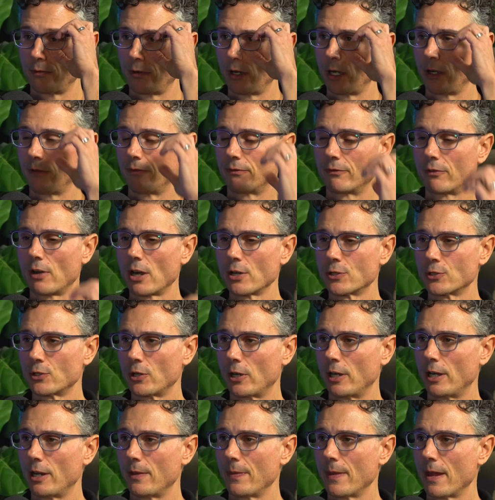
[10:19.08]
are very
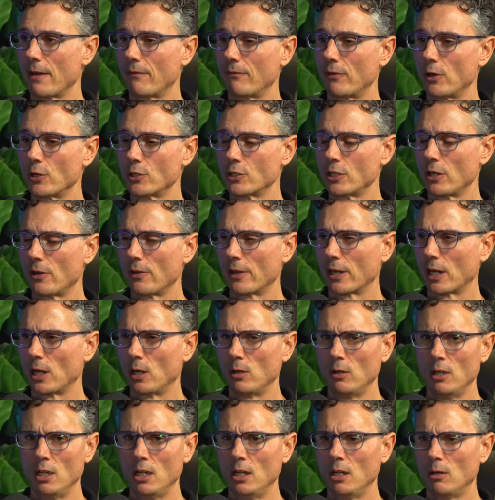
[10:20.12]
frustrated in that first year. They go,
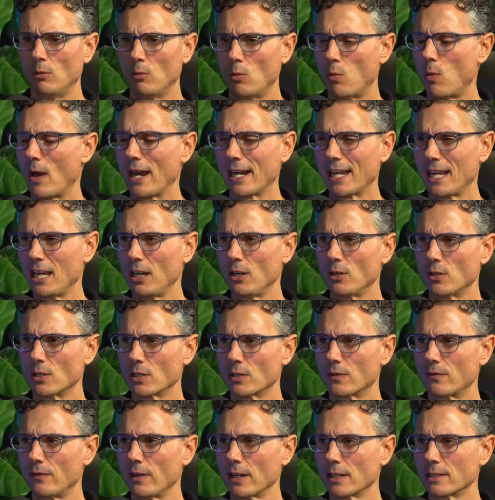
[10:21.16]
well, why can't you
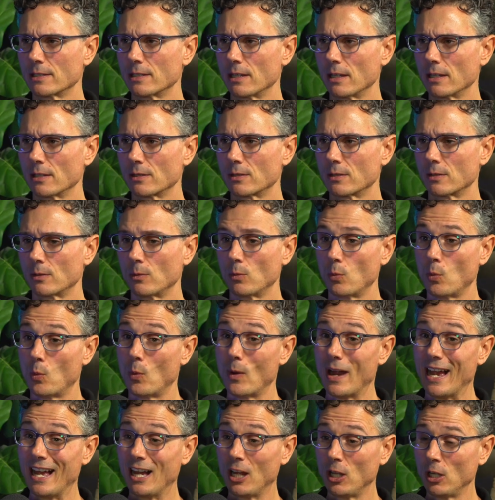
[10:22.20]
just fix this?
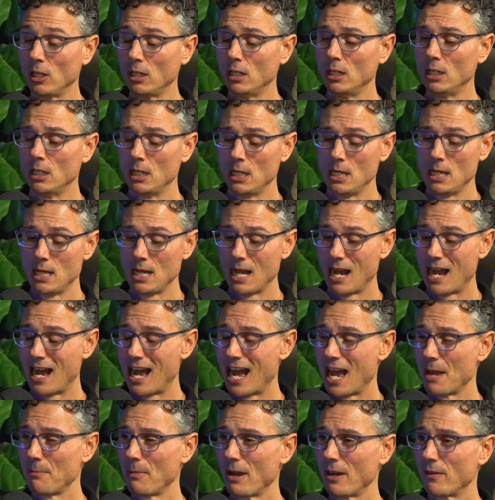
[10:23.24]
Well,
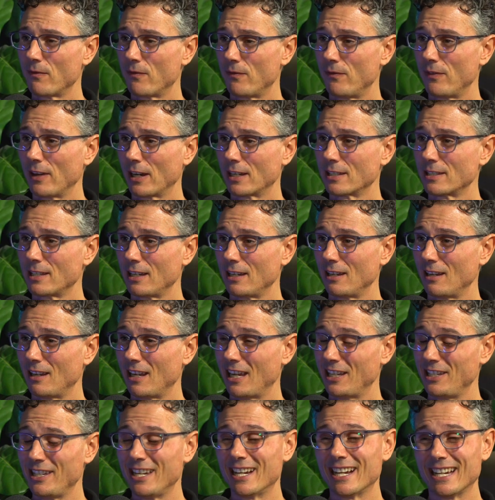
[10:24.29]
I might fix it
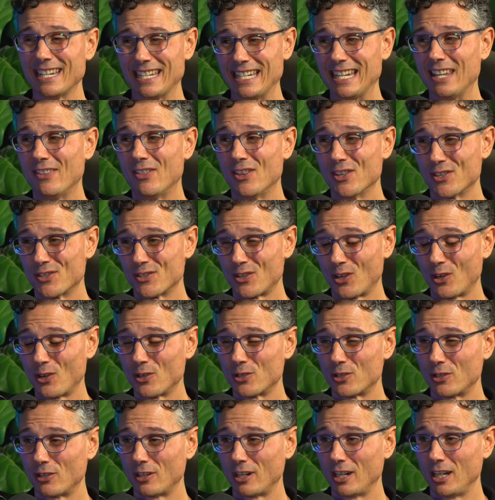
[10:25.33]
and you didn't need the
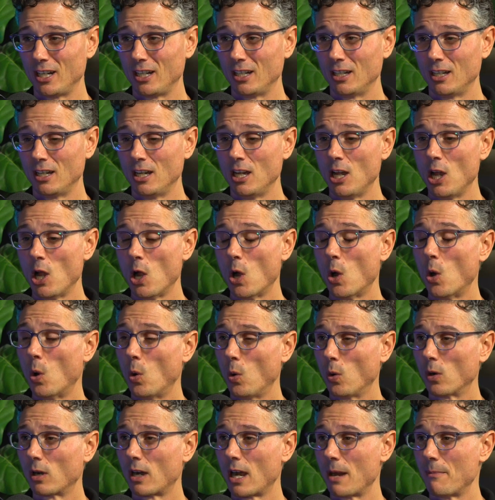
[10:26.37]
surgery,
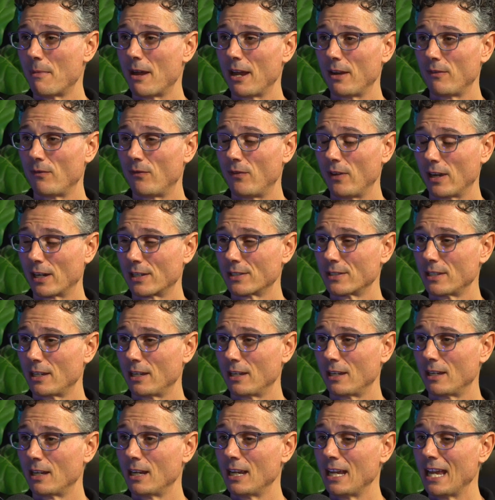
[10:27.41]
or I might fix
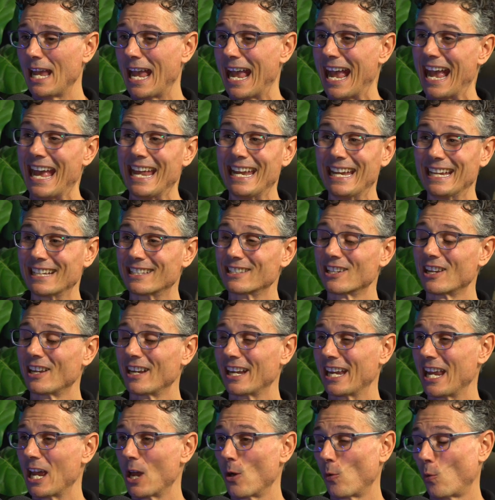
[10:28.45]
it and it's going
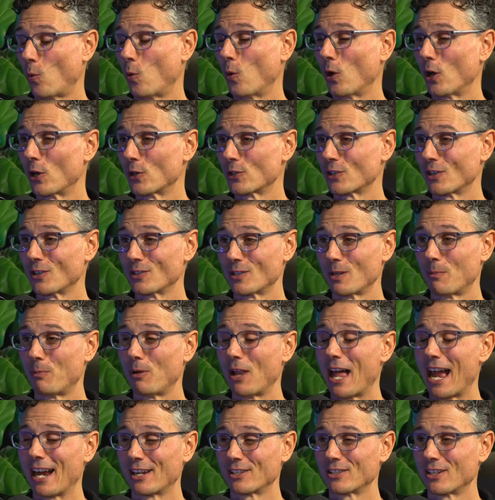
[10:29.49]
to get worse because the
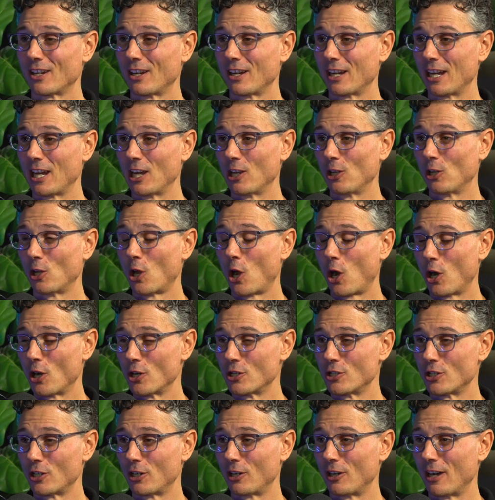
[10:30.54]
plaque's going to get
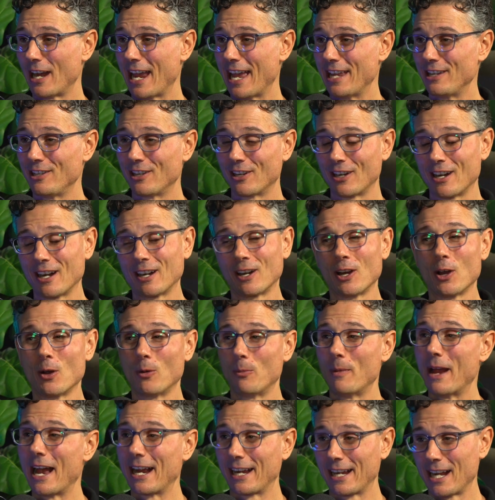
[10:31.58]
larger and you're going to go
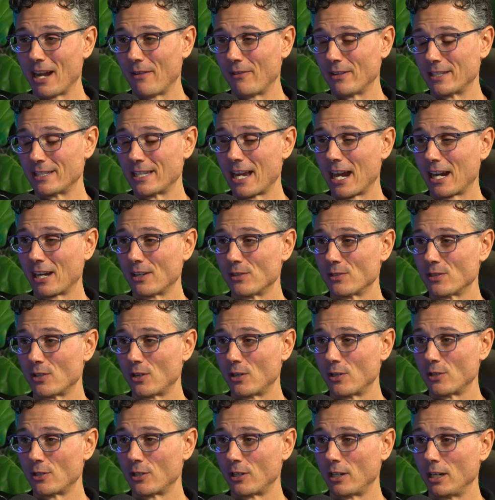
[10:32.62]
back and have a second
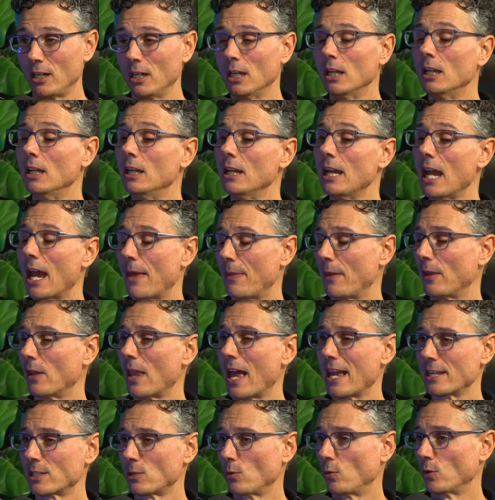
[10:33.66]
surgery. And then
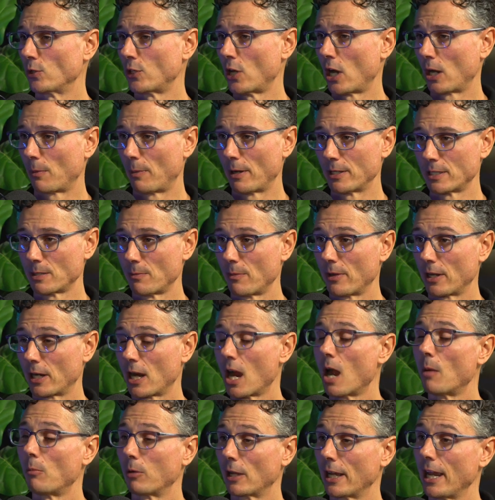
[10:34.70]
lastly, we'll talk about some of the
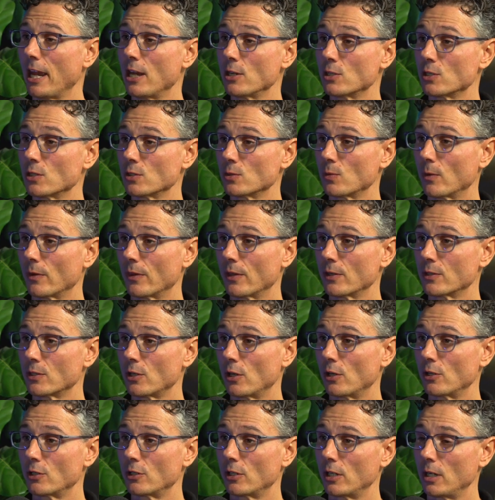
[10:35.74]
complications with the
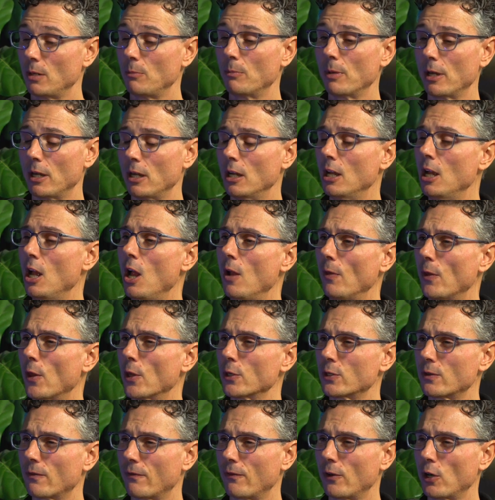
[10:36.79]
surgery. But
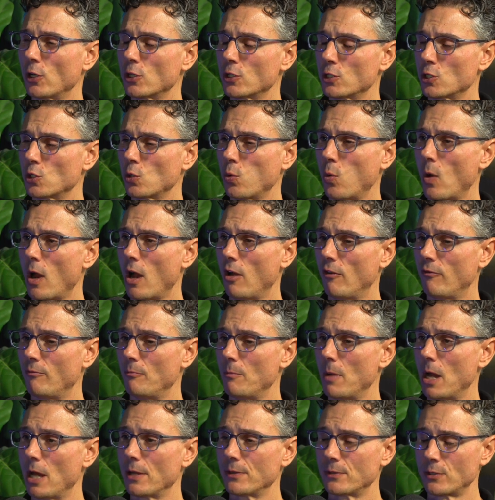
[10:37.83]
those first 12
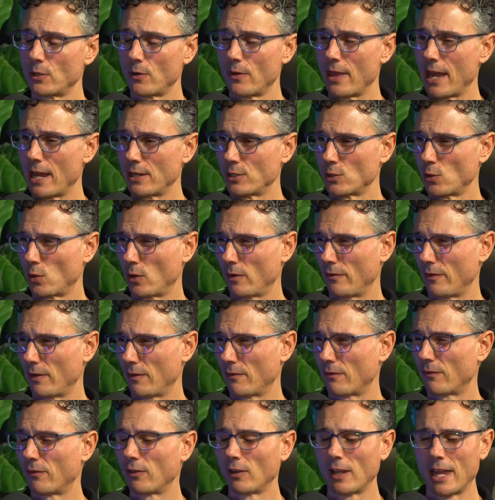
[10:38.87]
months are that sort of
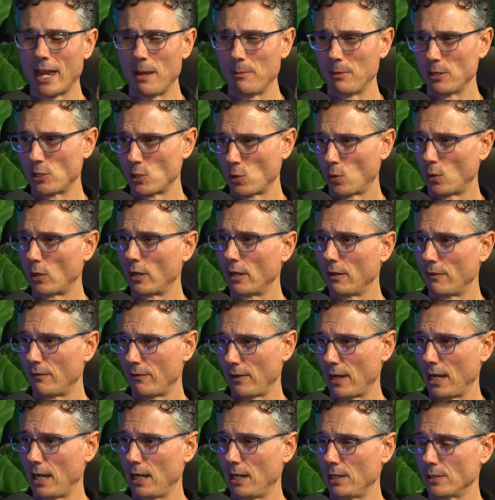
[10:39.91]
inflammatory
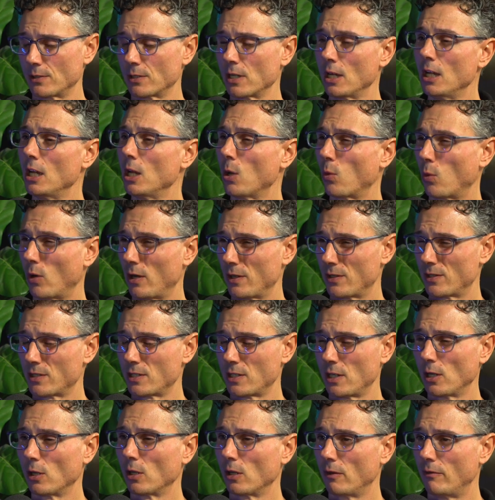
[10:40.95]
phase where it's
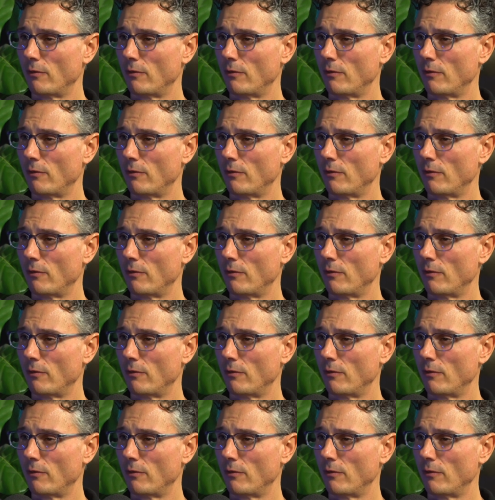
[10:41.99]
still